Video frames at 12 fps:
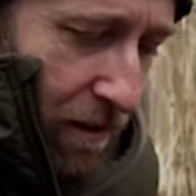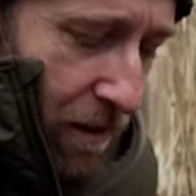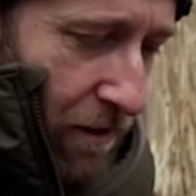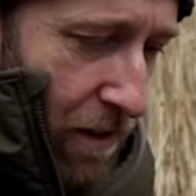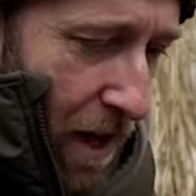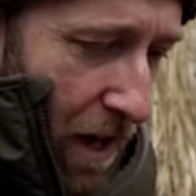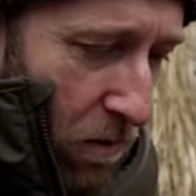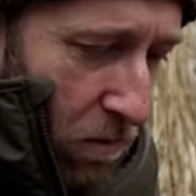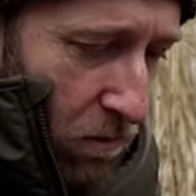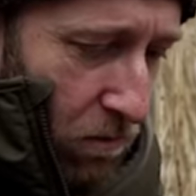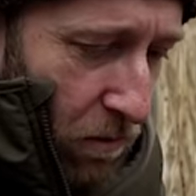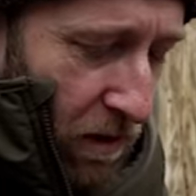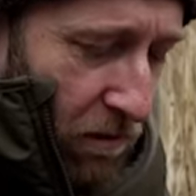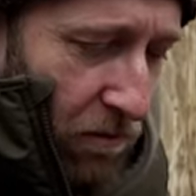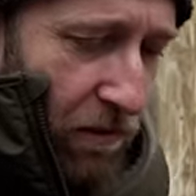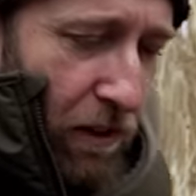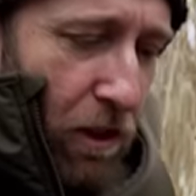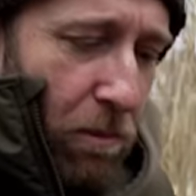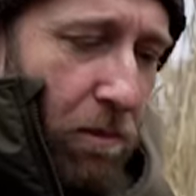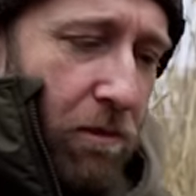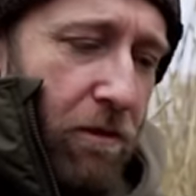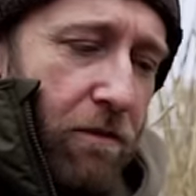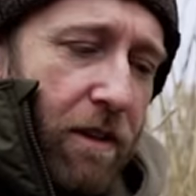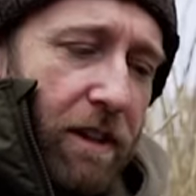And now we can fill up
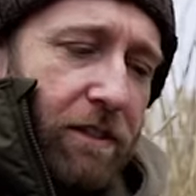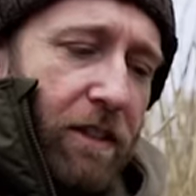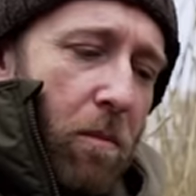the rest of